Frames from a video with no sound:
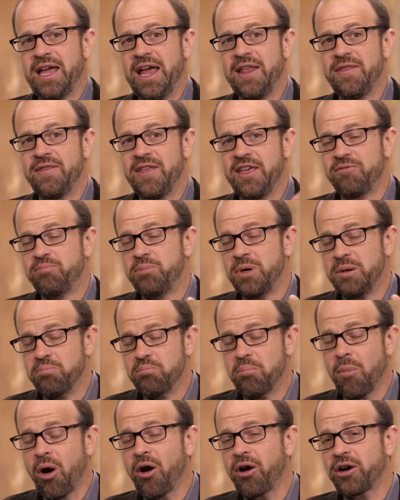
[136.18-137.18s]
and they've
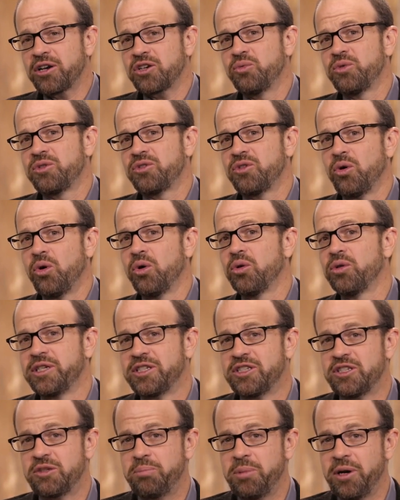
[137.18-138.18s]
been marked with the
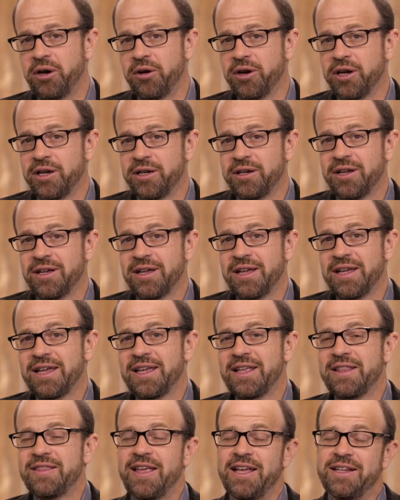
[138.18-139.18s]
Holy Spirit
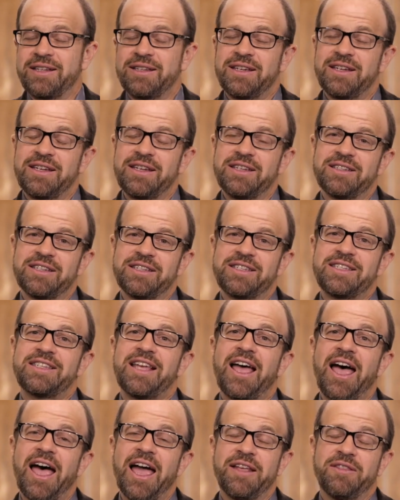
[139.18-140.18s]
that is a
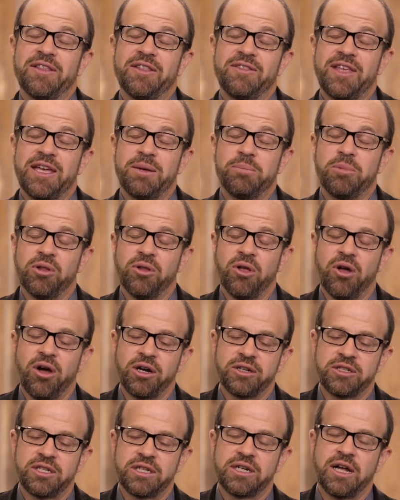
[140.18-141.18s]
sign that they
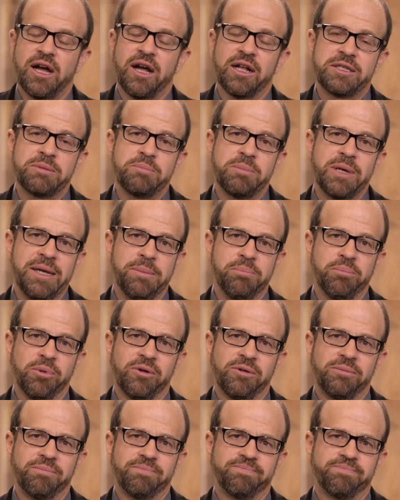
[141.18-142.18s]
belong to God's
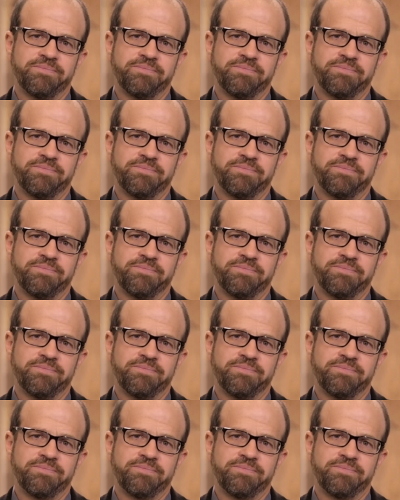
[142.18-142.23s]
people.